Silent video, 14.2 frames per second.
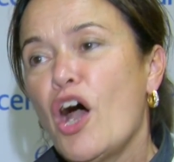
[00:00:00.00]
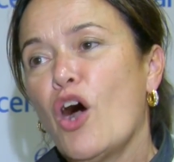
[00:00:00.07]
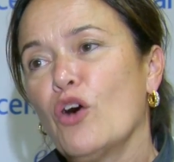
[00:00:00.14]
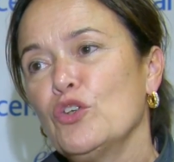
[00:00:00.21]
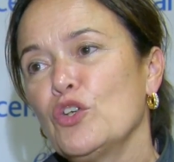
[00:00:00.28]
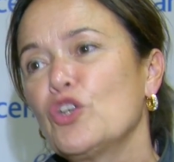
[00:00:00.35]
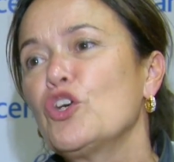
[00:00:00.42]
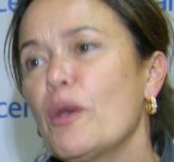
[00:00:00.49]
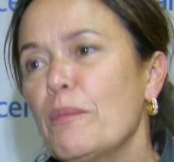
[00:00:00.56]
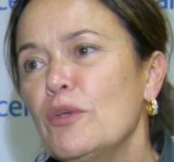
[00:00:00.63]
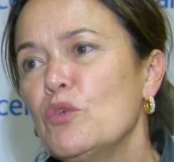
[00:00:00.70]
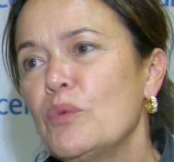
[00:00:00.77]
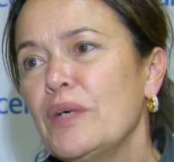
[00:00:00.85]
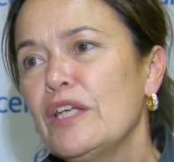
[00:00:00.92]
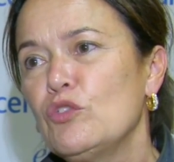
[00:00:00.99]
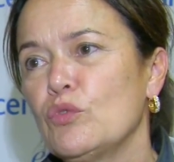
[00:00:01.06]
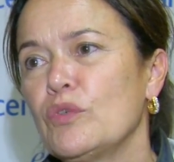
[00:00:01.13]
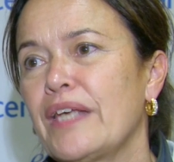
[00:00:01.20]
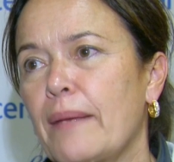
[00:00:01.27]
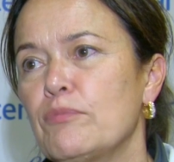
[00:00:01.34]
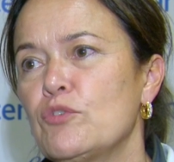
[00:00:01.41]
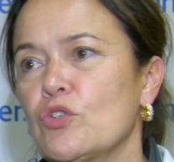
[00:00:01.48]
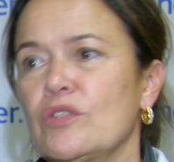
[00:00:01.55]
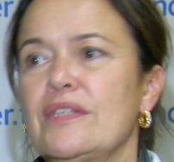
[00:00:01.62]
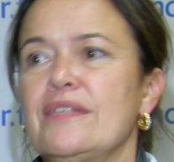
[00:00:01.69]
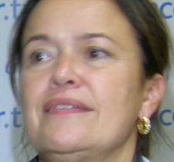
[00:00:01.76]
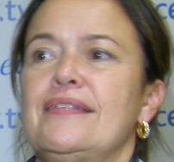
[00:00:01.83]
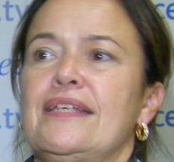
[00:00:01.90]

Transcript: on a common way to capture this